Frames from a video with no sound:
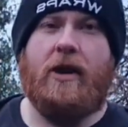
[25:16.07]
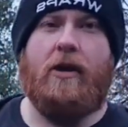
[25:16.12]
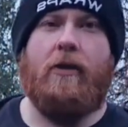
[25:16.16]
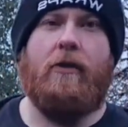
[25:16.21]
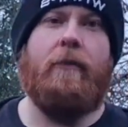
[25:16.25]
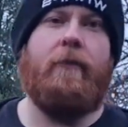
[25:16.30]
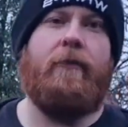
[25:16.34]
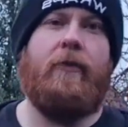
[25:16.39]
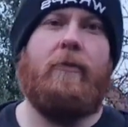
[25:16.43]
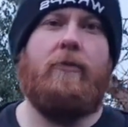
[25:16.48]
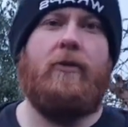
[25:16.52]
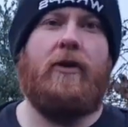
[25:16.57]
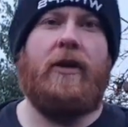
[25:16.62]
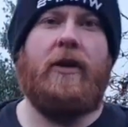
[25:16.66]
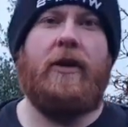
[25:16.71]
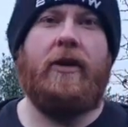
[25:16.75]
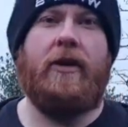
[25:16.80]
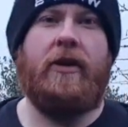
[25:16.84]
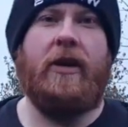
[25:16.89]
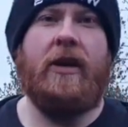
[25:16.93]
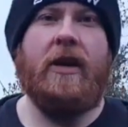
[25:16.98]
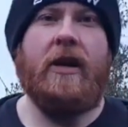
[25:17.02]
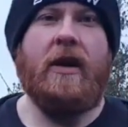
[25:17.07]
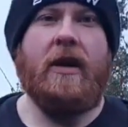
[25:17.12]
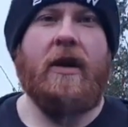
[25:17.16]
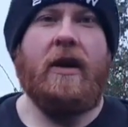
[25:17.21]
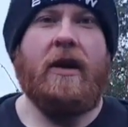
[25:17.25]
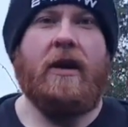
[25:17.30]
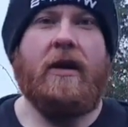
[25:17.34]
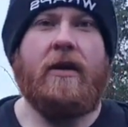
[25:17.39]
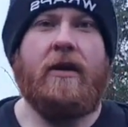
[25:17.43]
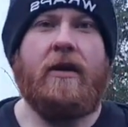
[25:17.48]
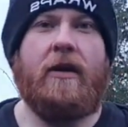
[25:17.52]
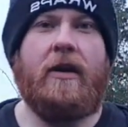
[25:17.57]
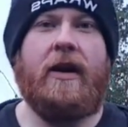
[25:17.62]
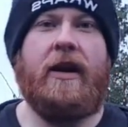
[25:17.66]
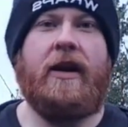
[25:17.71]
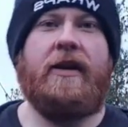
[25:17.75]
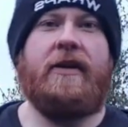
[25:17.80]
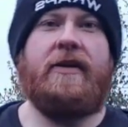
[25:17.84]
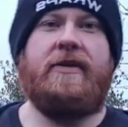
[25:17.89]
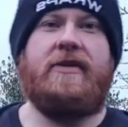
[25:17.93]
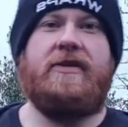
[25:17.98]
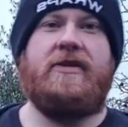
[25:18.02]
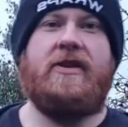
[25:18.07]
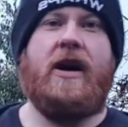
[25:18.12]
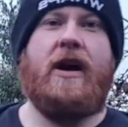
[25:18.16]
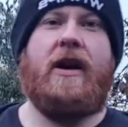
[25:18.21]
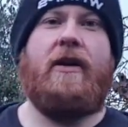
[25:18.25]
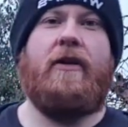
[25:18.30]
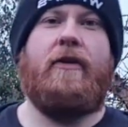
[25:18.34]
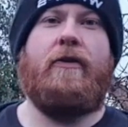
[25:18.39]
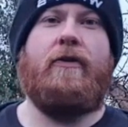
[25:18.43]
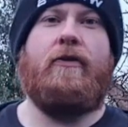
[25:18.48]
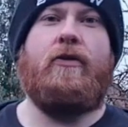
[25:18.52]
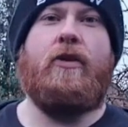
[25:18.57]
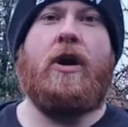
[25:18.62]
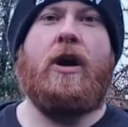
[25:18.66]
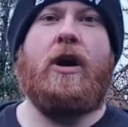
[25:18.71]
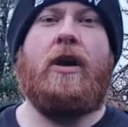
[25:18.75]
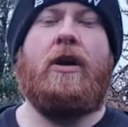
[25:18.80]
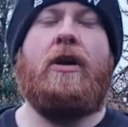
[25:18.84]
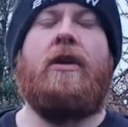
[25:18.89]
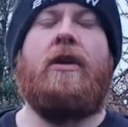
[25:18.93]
home from work. Alright, so